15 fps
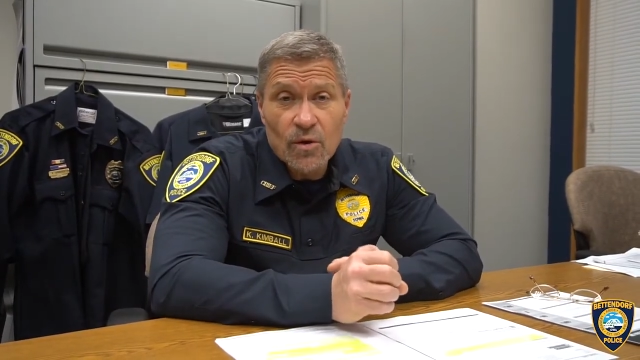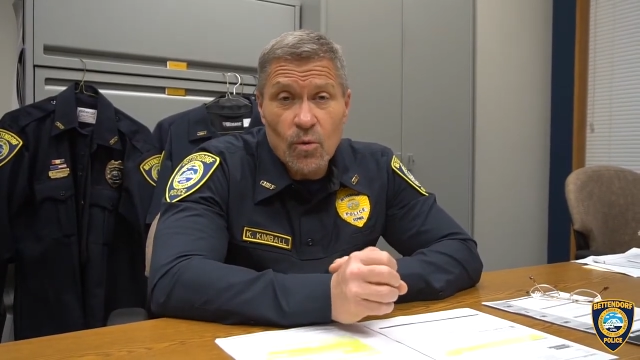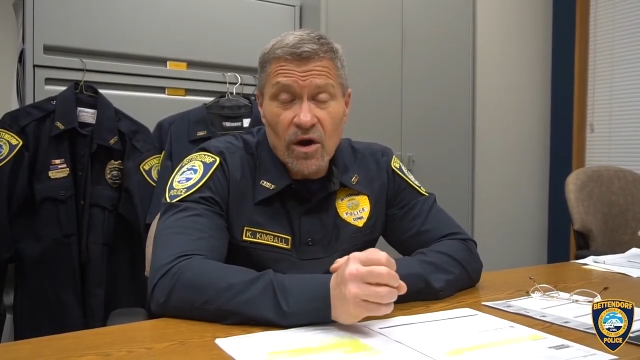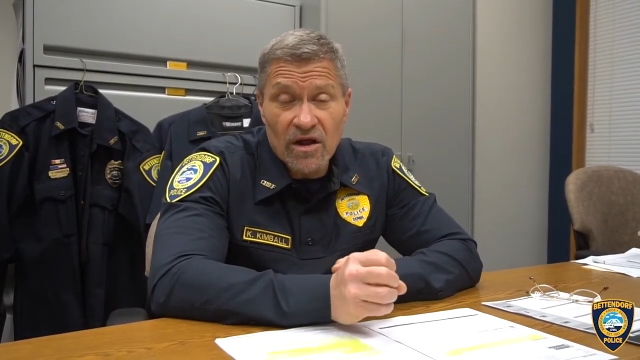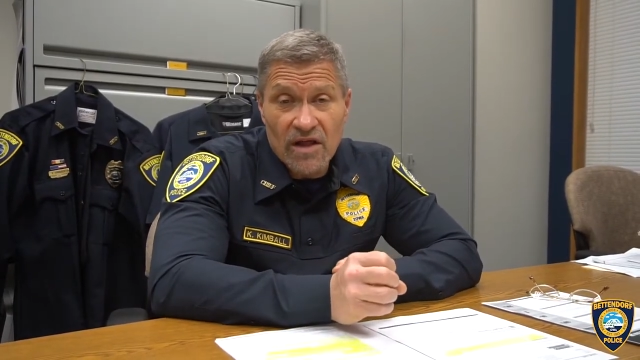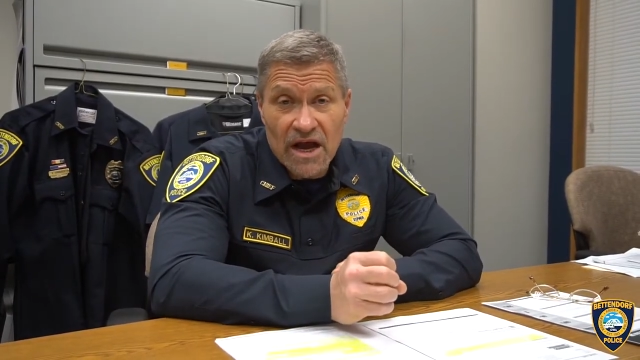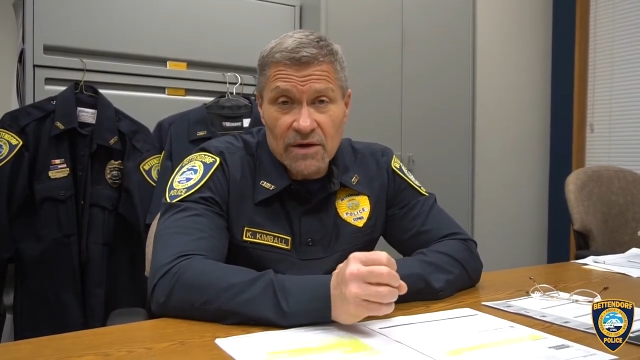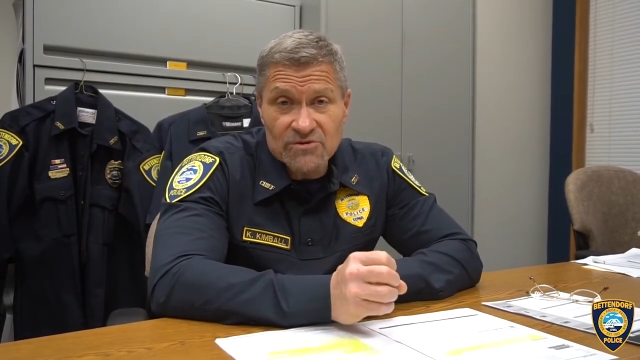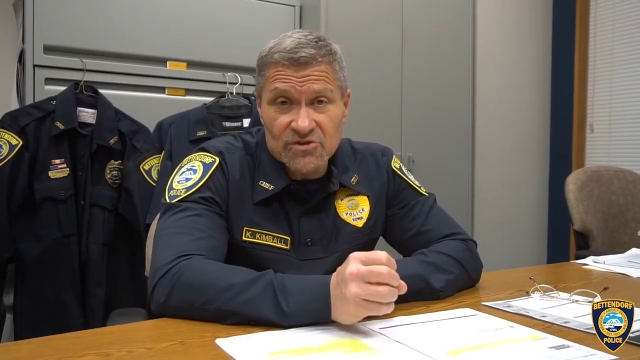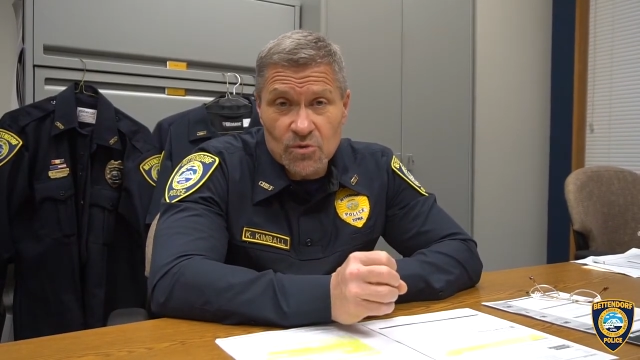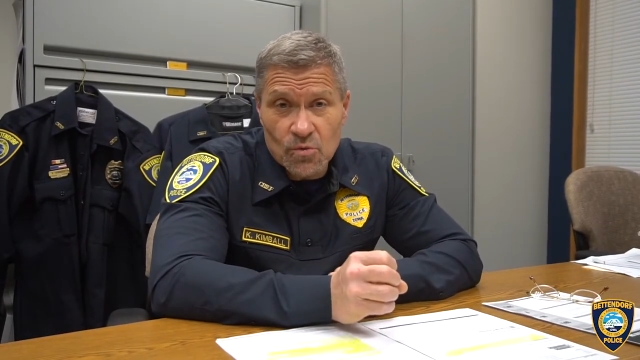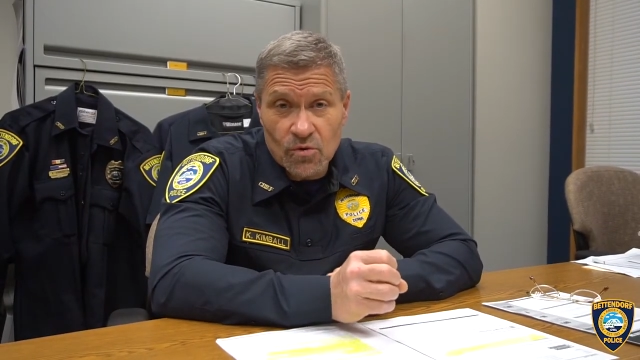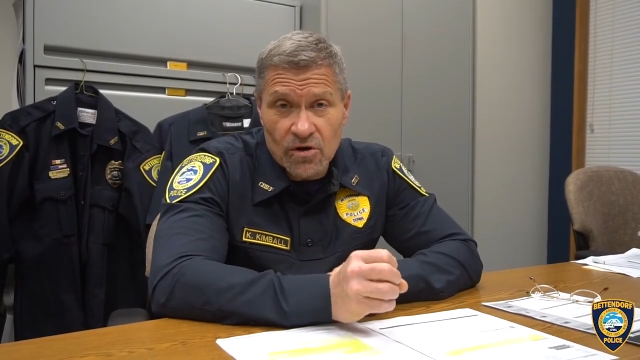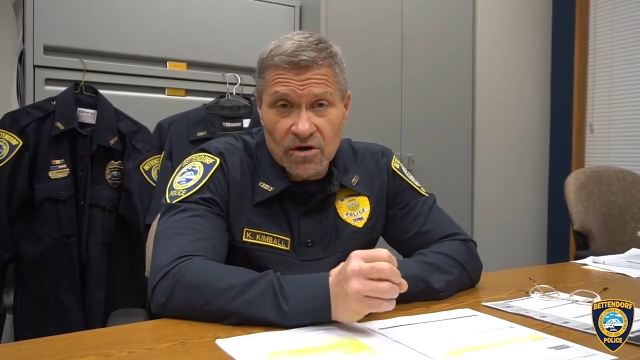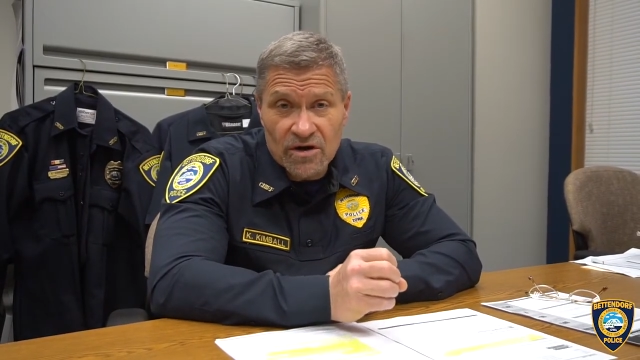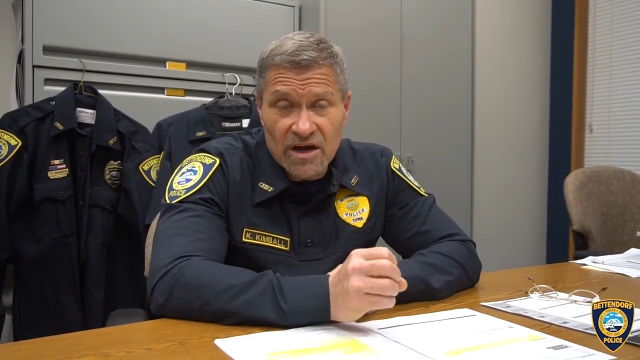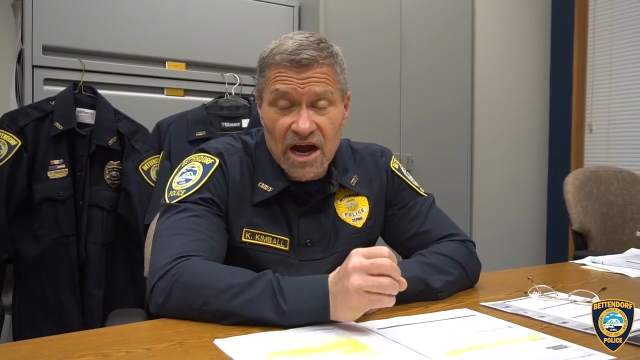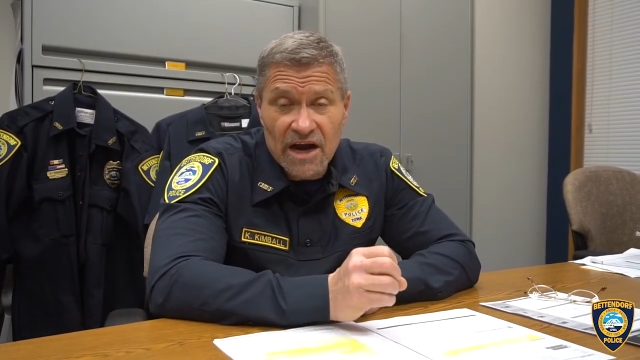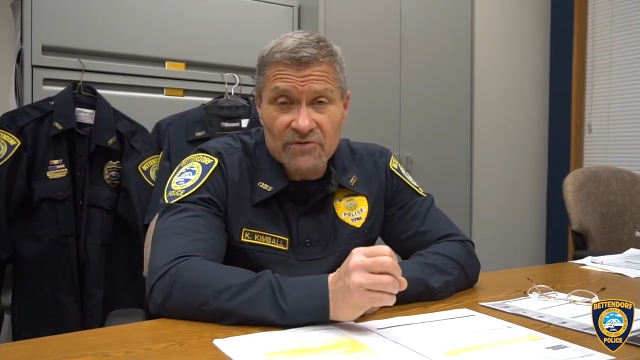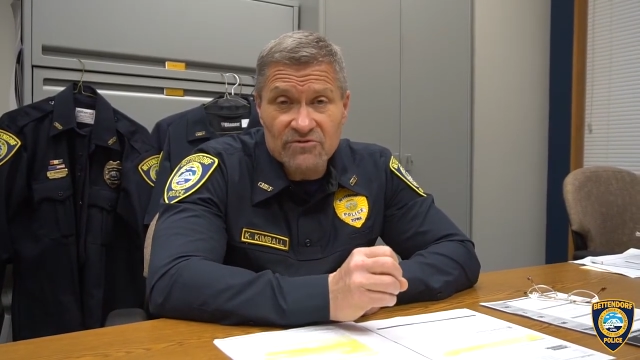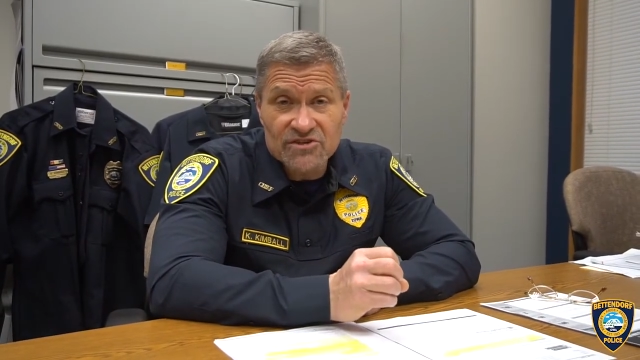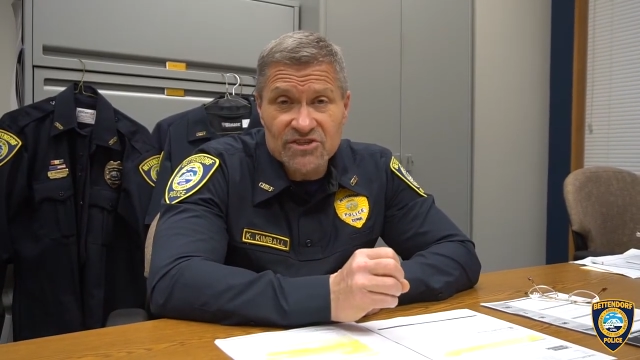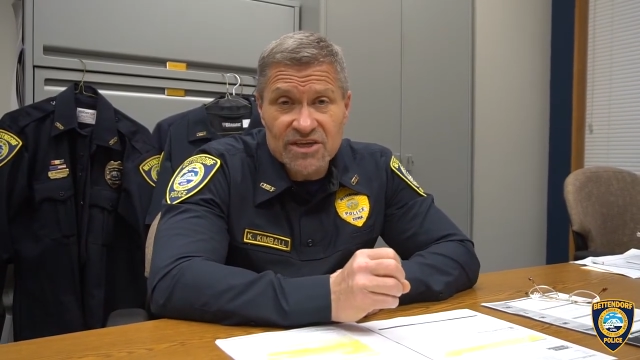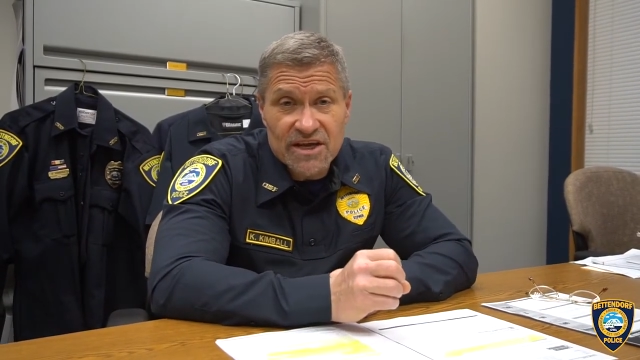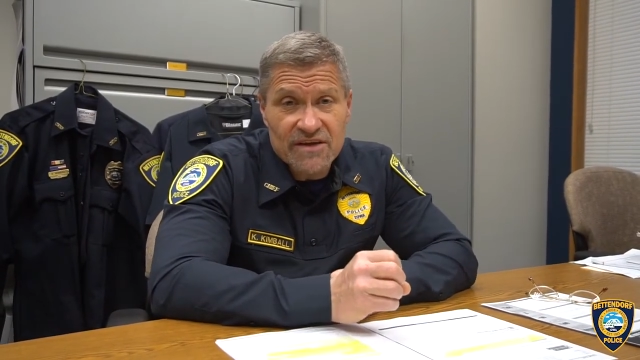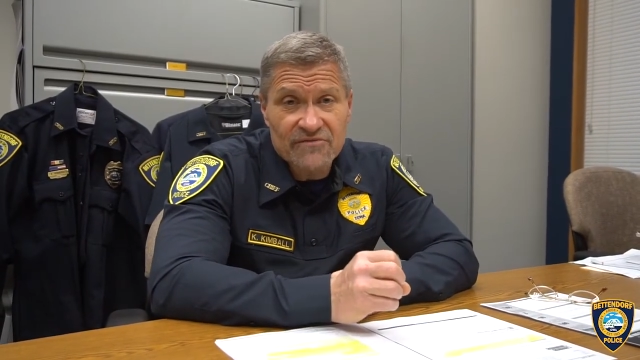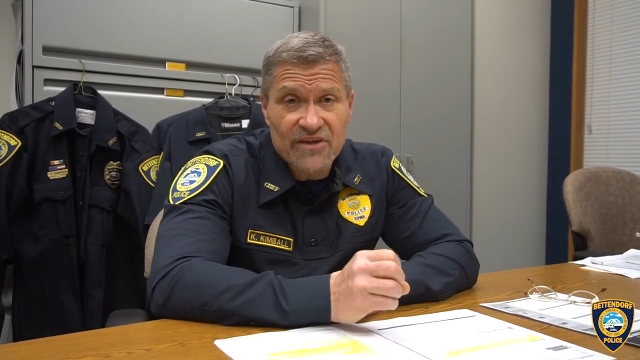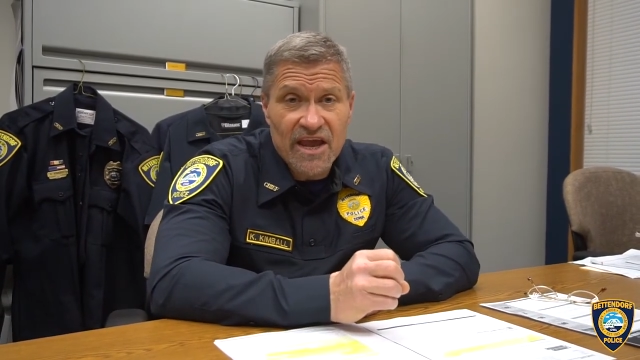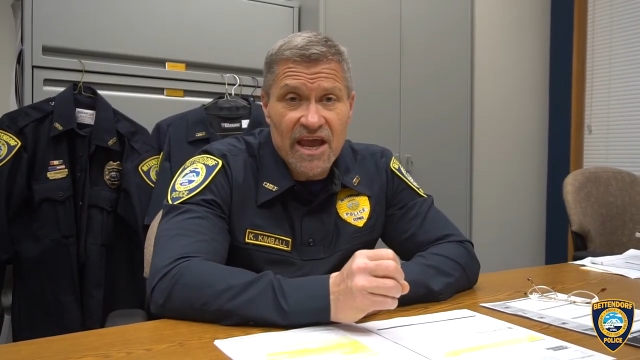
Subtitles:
while I was at work, I received